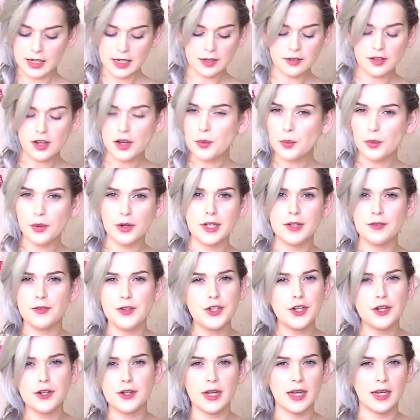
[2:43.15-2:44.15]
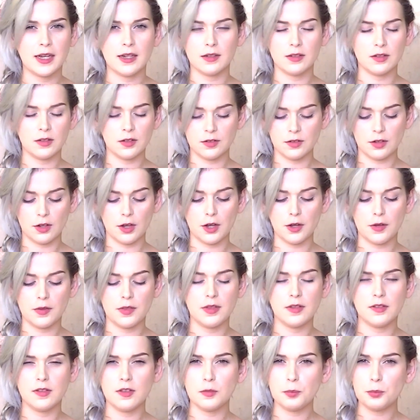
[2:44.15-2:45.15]
Now don't worry if you don't know how to sew,
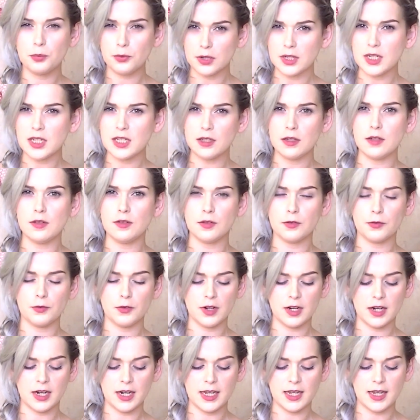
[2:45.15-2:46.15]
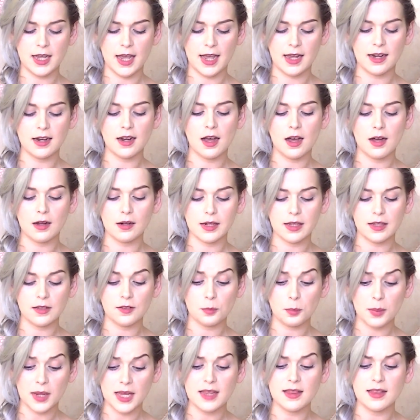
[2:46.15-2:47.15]
this is pretty user friendly and I'll
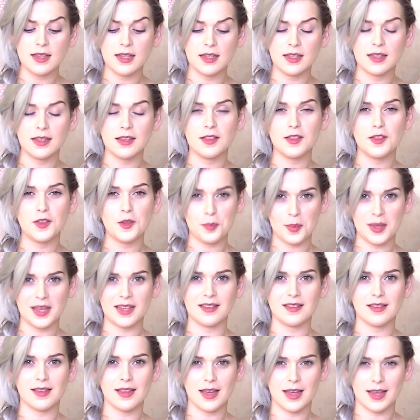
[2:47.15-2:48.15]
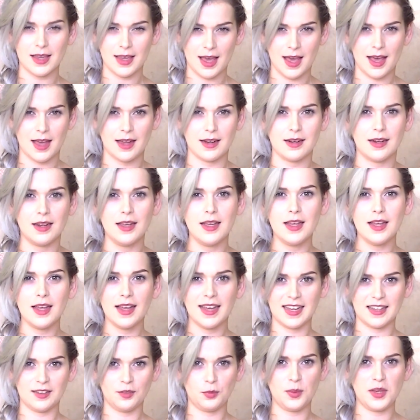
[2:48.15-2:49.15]
explain it the best that I can
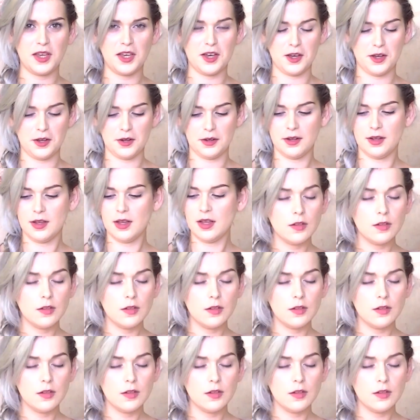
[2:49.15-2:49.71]
as we go.